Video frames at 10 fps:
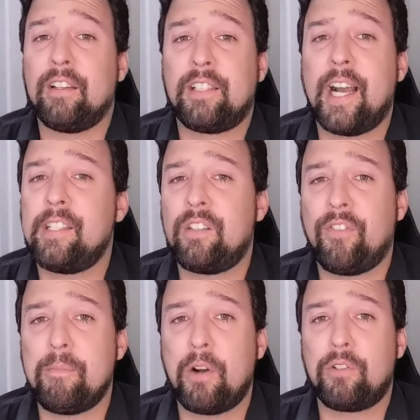sizes
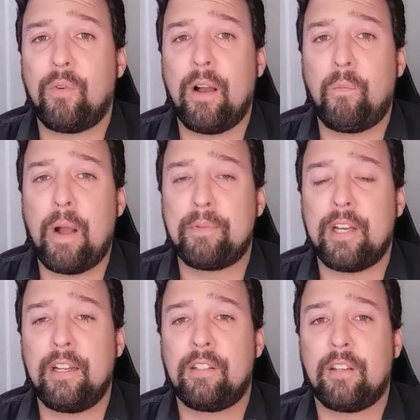for most uh,
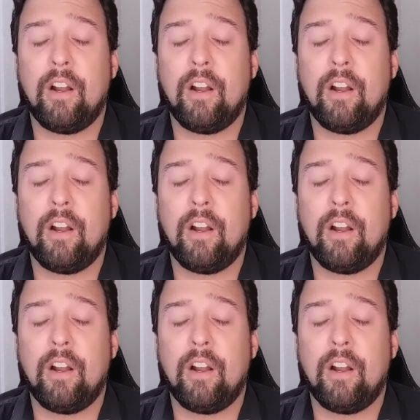websites,